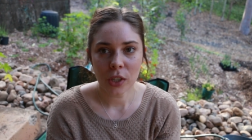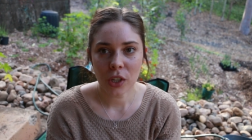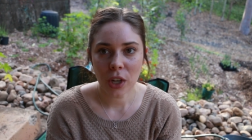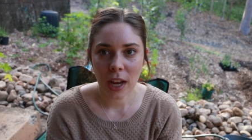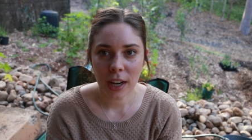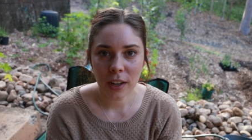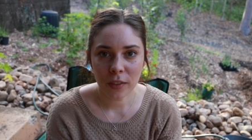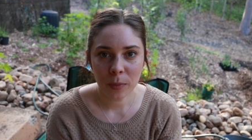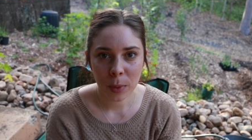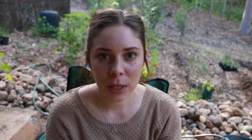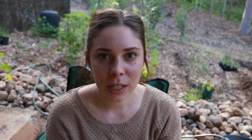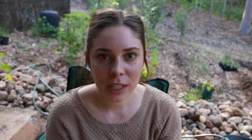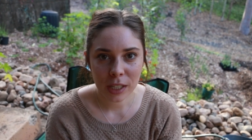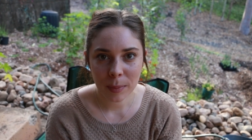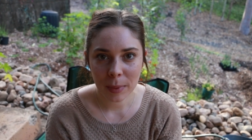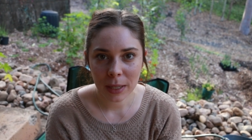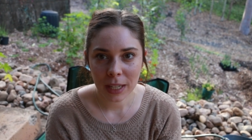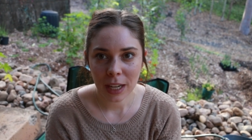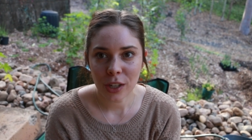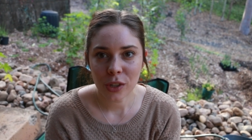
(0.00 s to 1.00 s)
which kind of
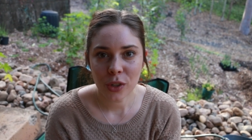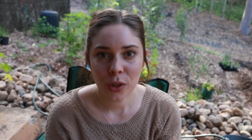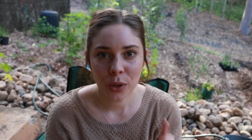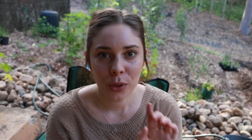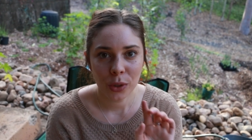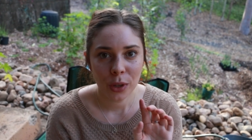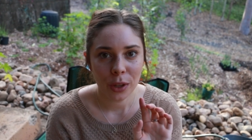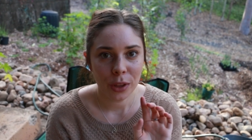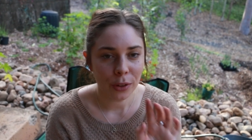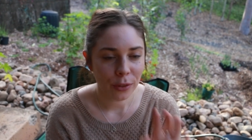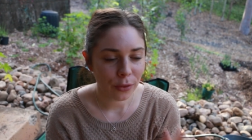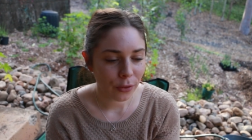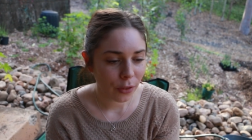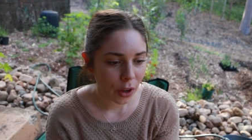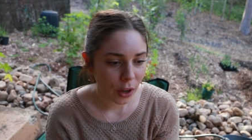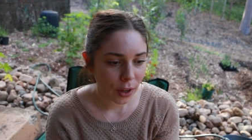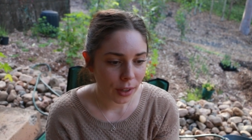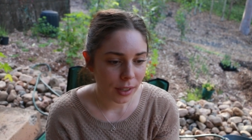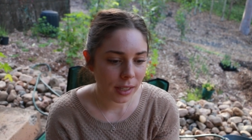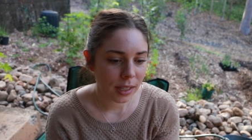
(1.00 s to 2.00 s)
brings me to the
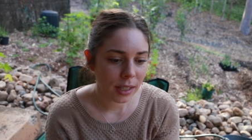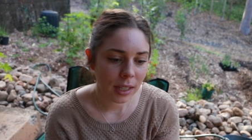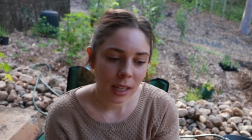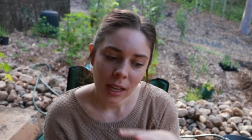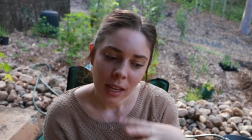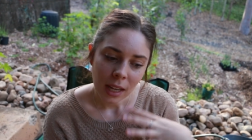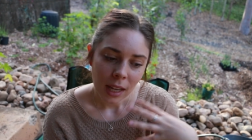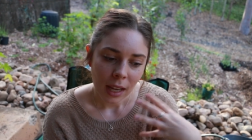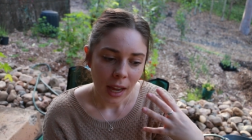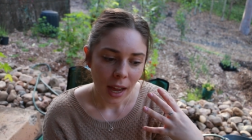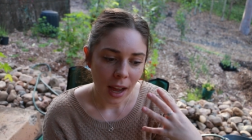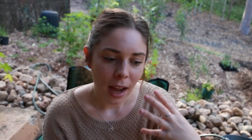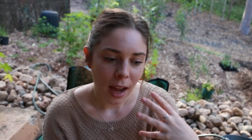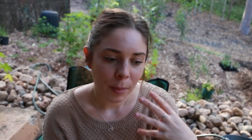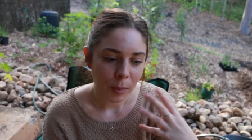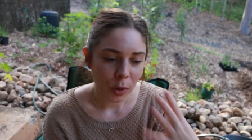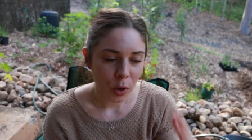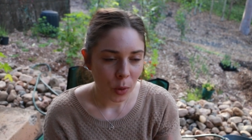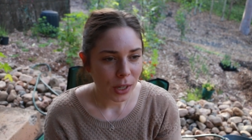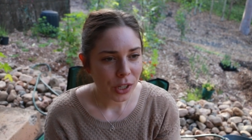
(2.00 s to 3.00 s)
first
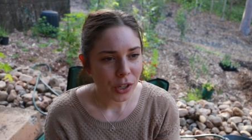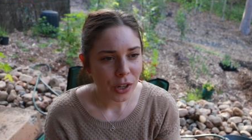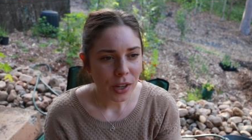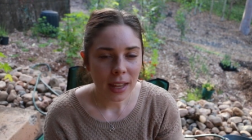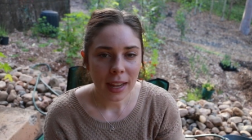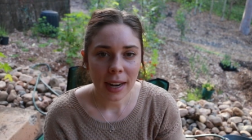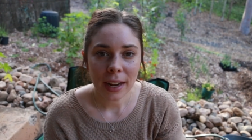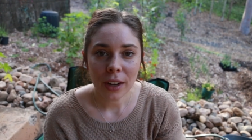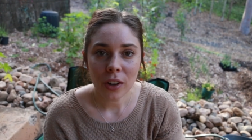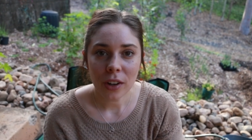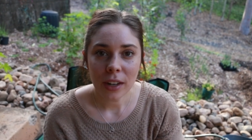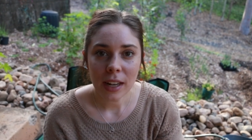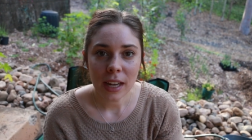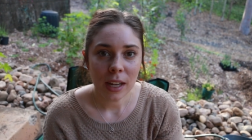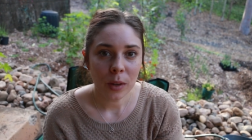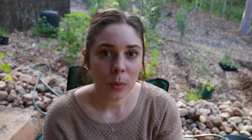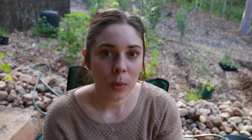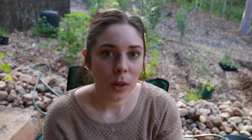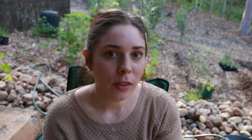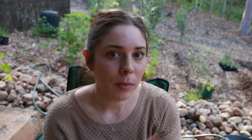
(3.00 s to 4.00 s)
um, question that I got
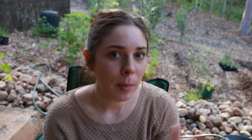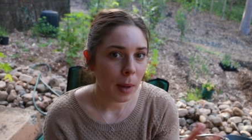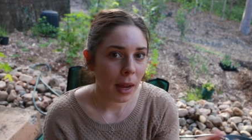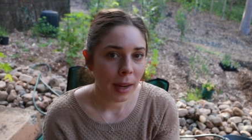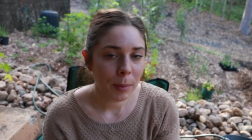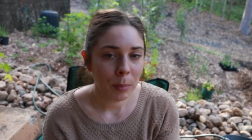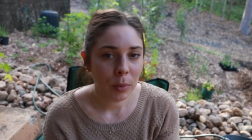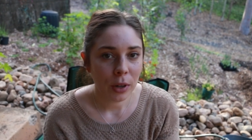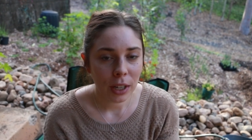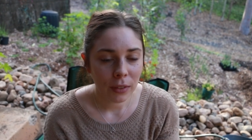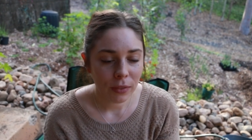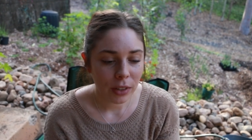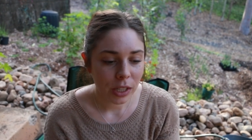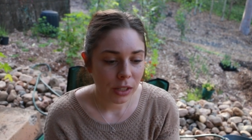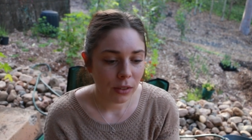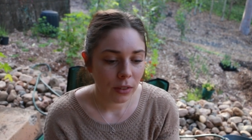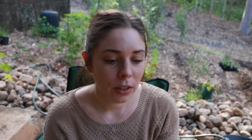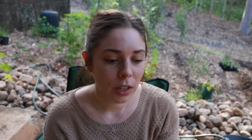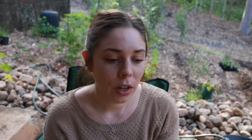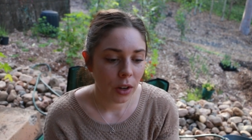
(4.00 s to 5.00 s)
in one of my
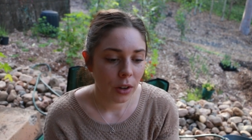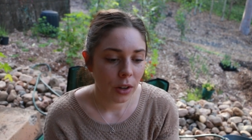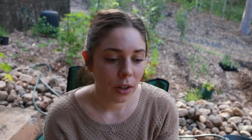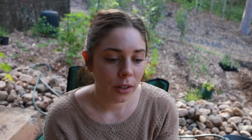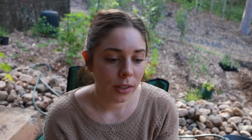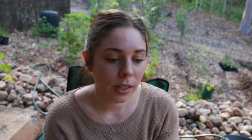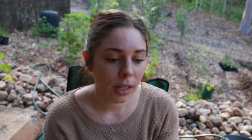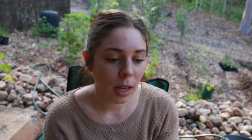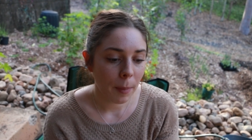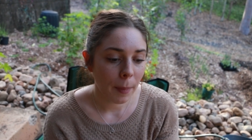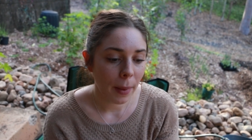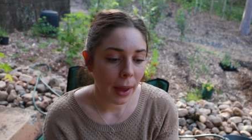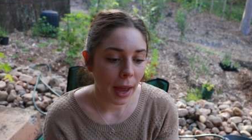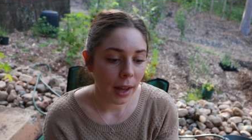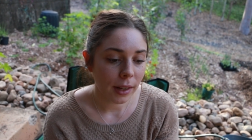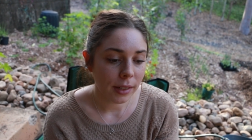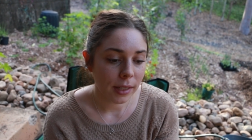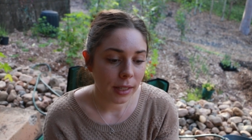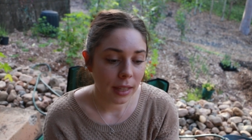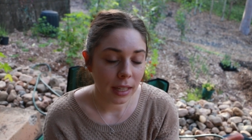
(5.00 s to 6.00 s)
previous videos
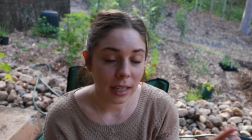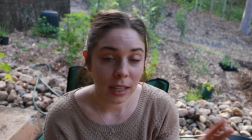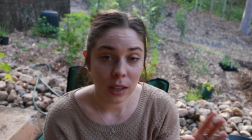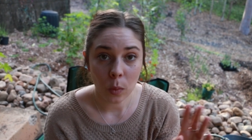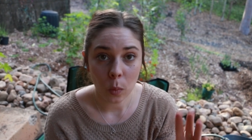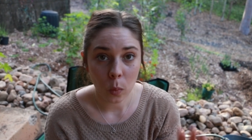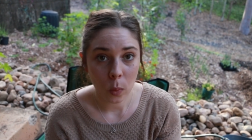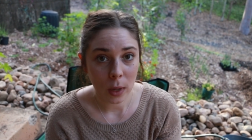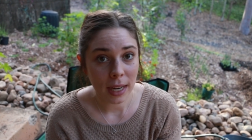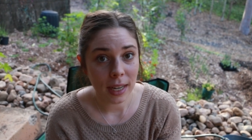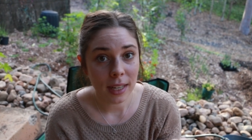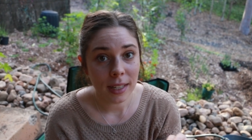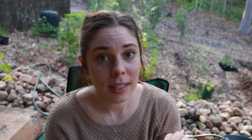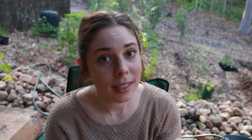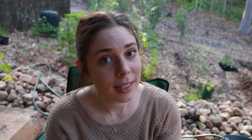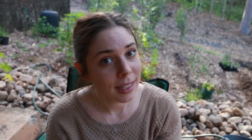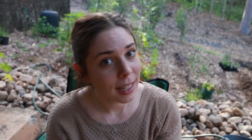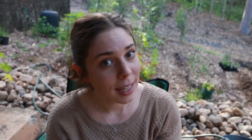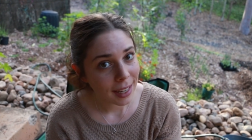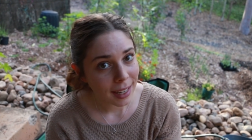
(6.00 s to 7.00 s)
about the weed
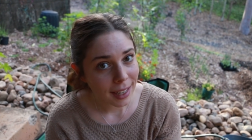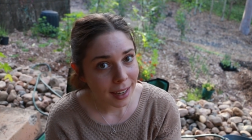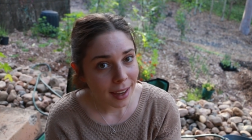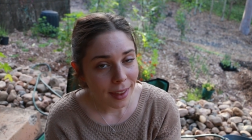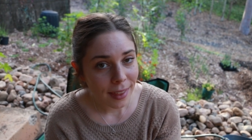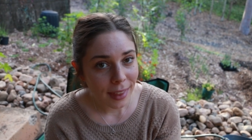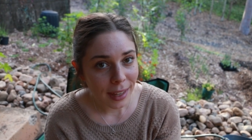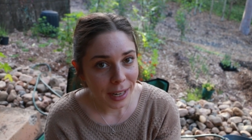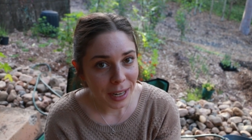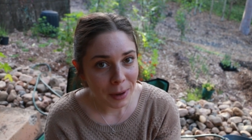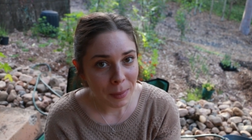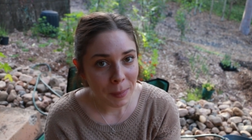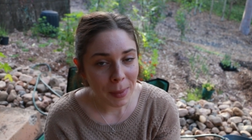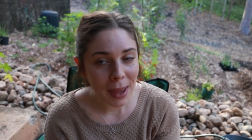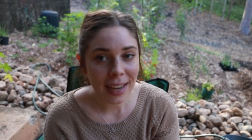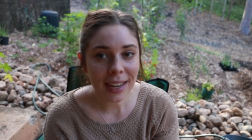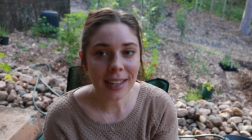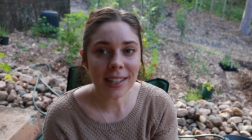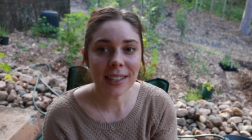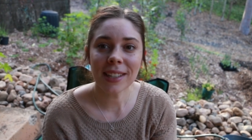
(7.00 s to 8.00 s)
tea that I
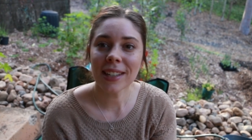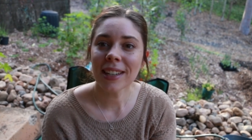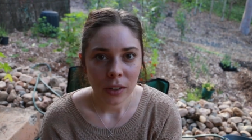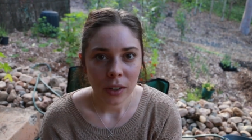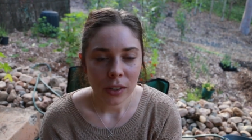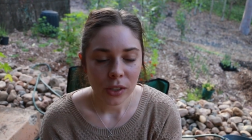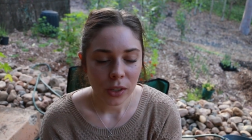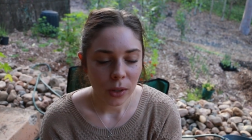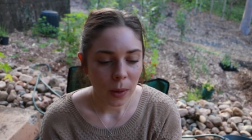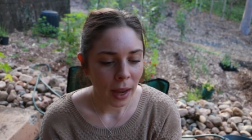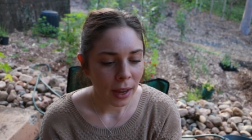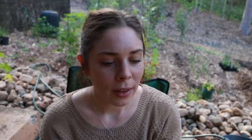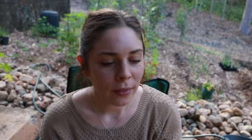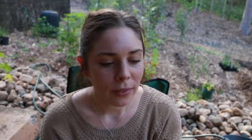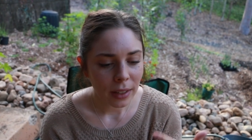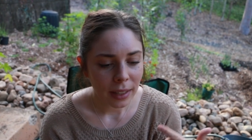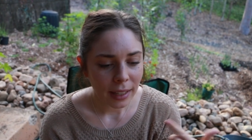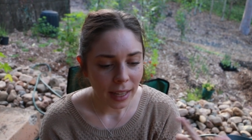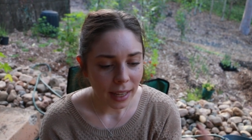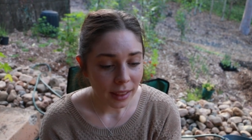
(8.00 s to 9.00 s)
made. So
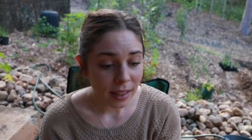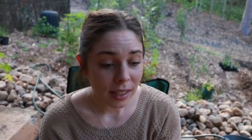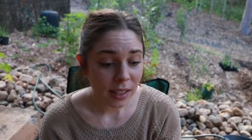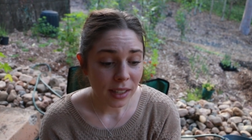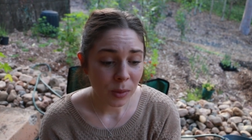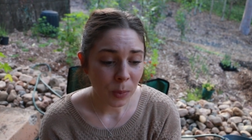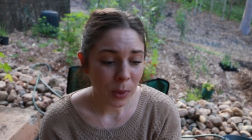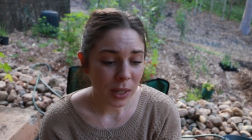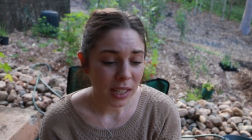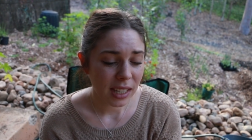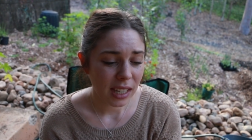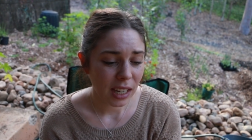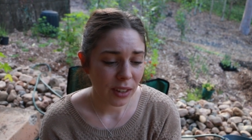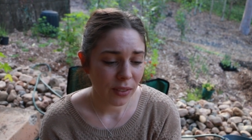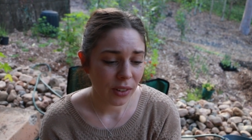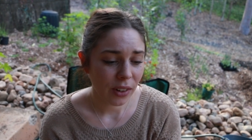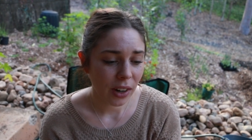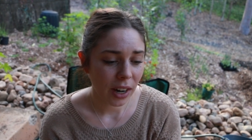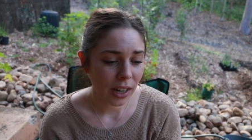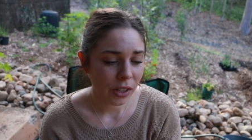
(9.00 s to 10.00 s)
I've let this one
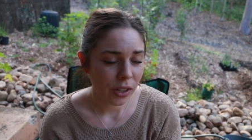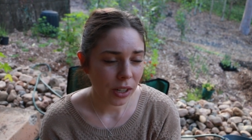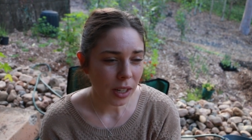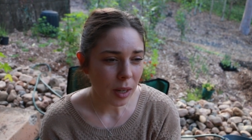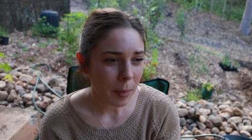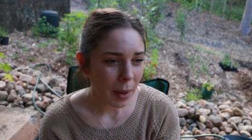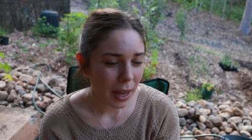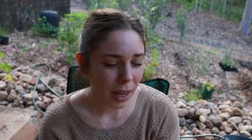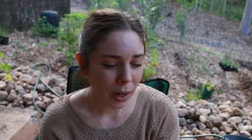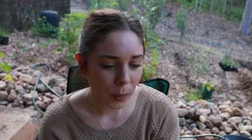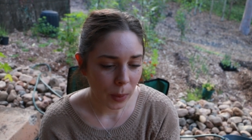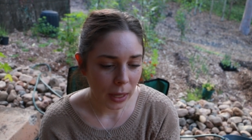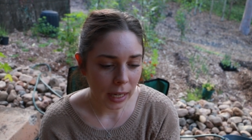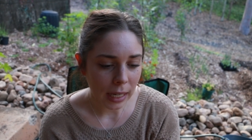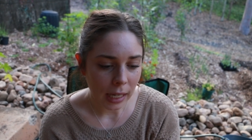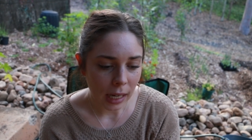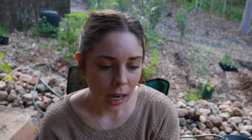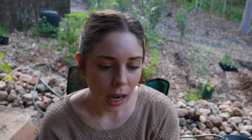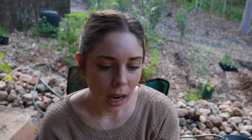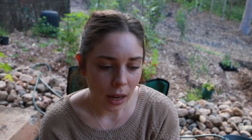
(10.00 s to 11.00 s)
sit for actually about a
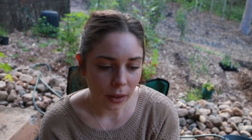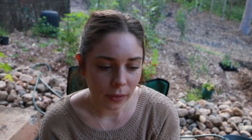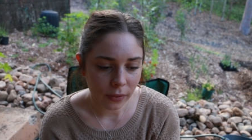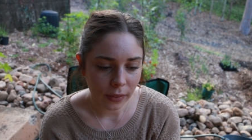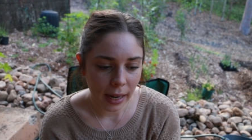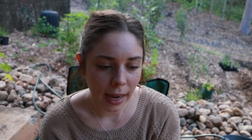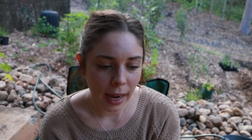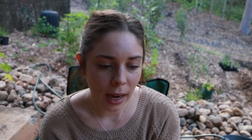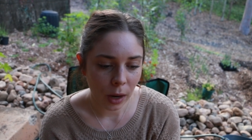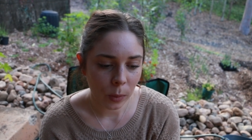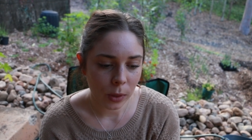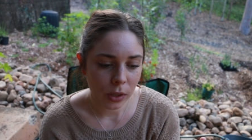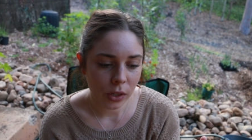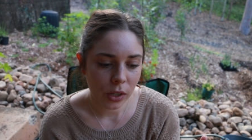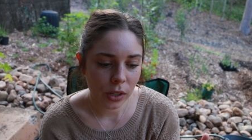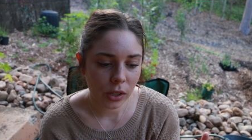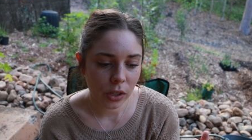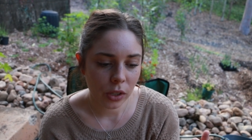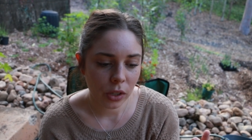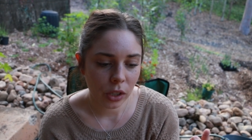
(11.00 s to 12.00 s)
week and a half now,
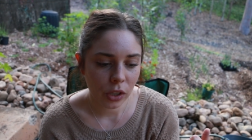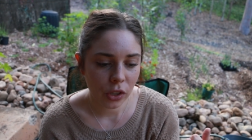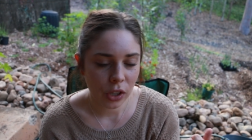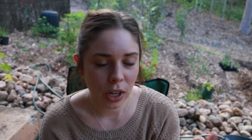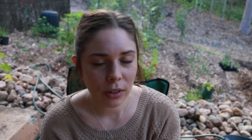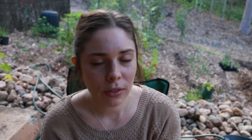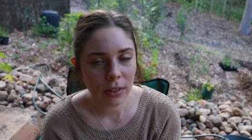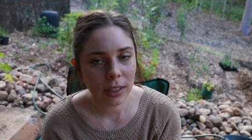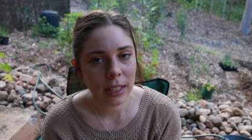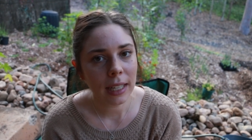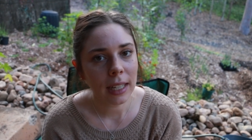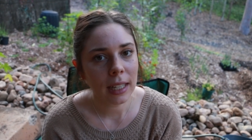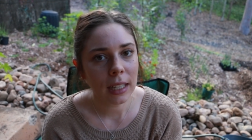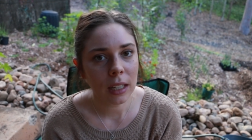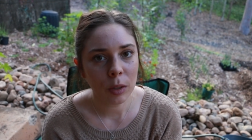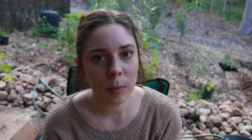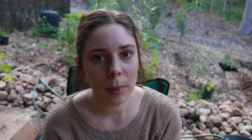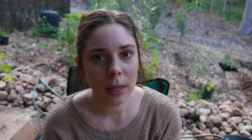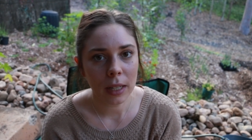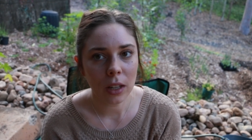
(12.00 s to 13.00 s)
which is generally a
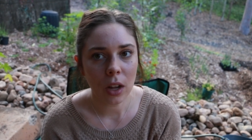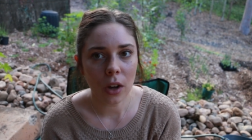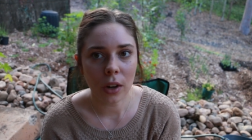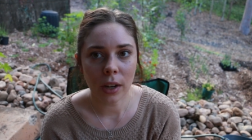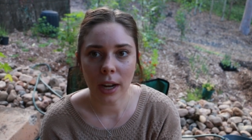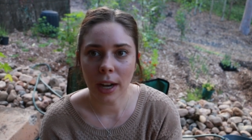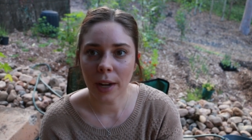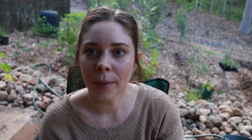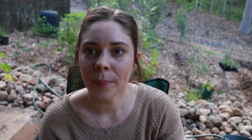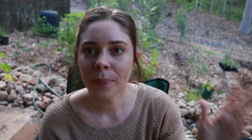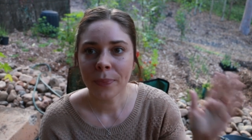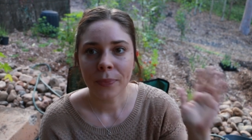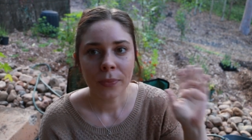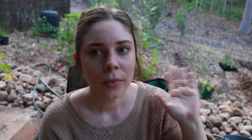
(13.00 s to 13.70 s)
little bit longer.